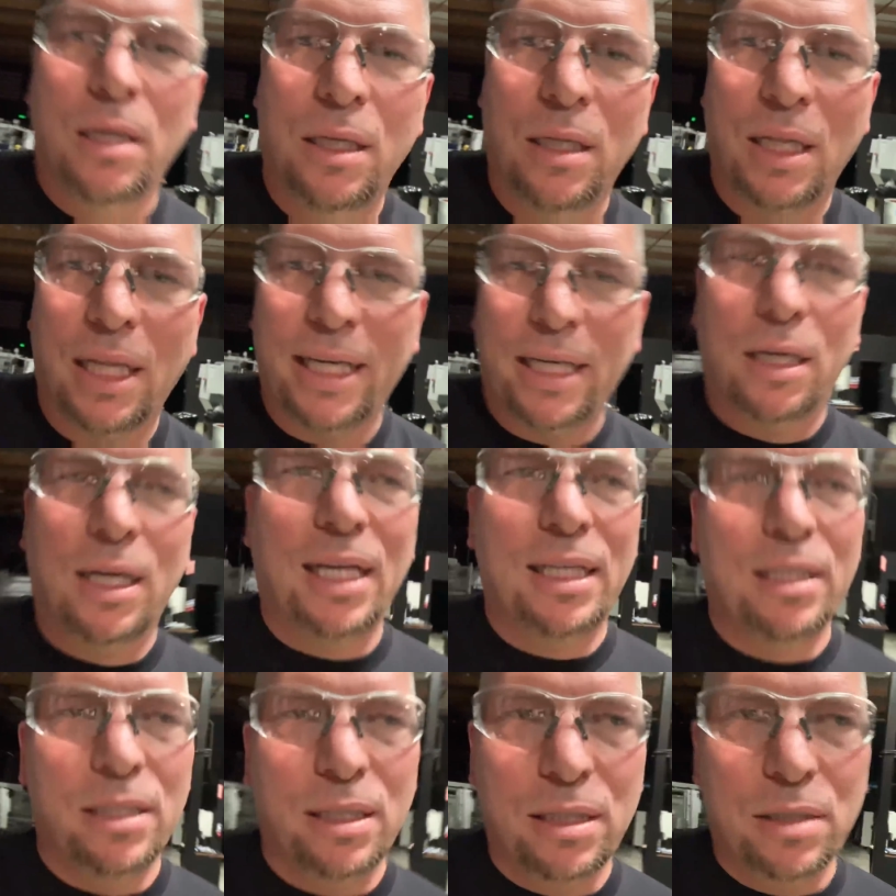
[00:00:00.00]
like
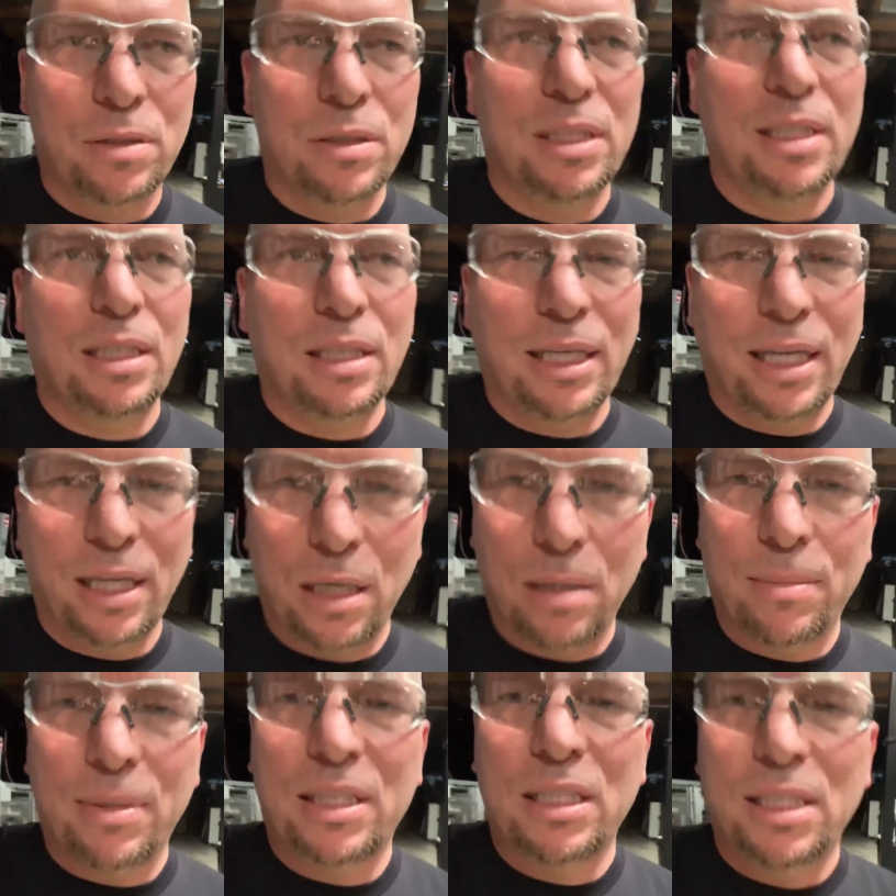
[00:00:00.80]
I literally get
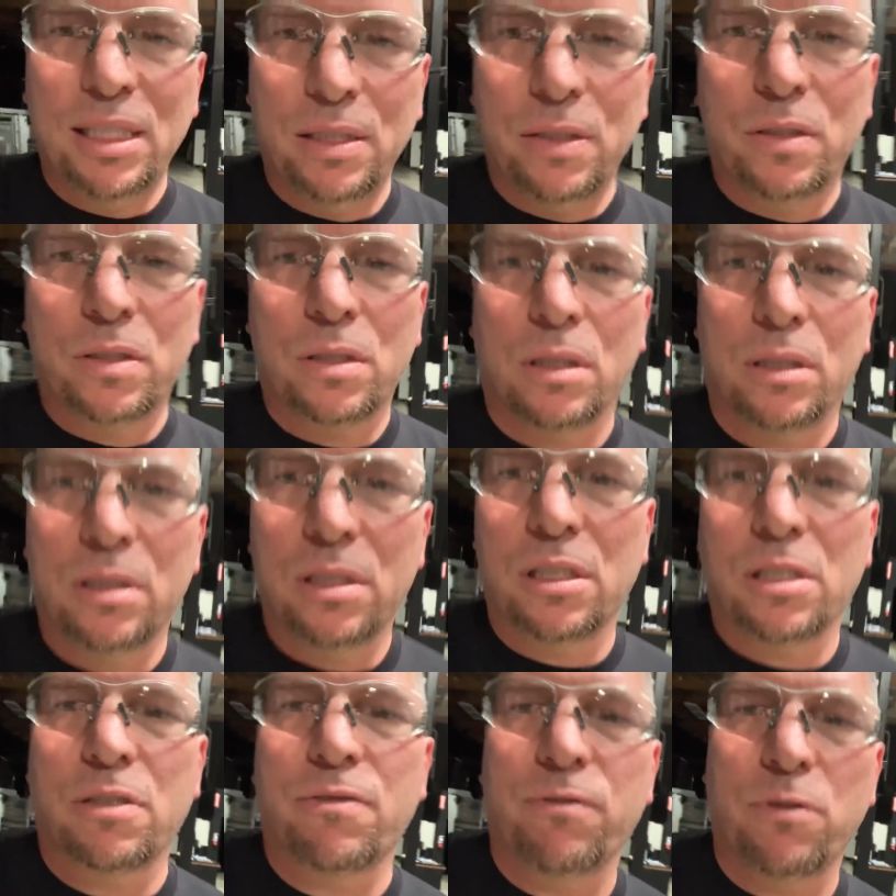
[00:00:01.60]
on my knees on
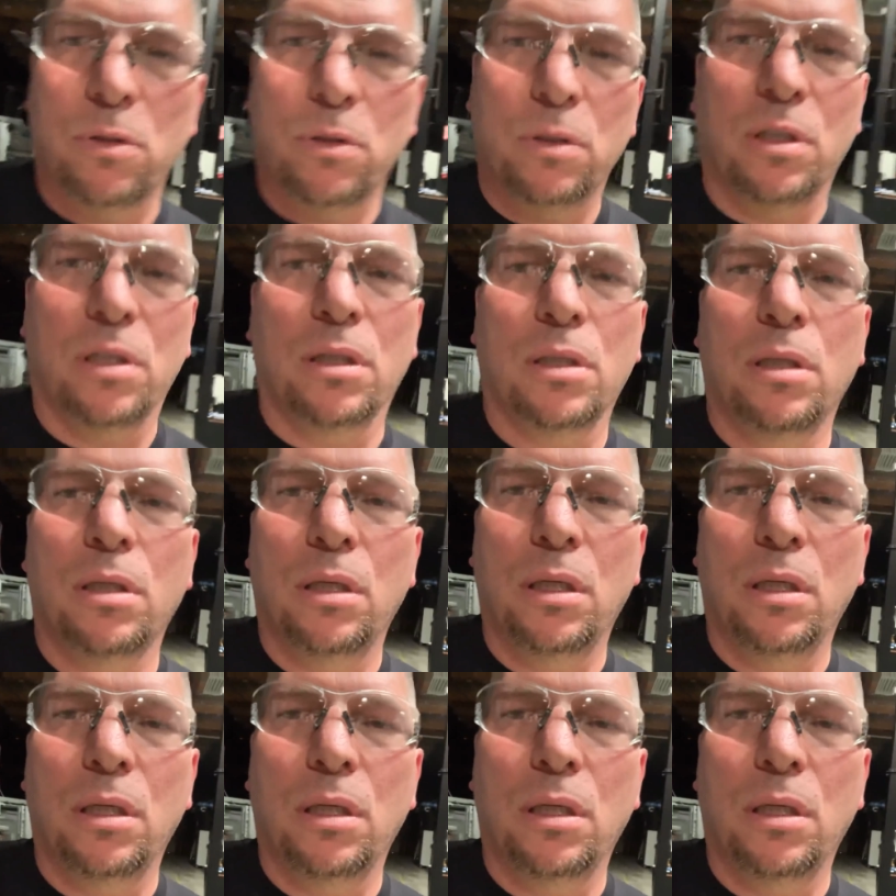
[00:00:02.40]
this floor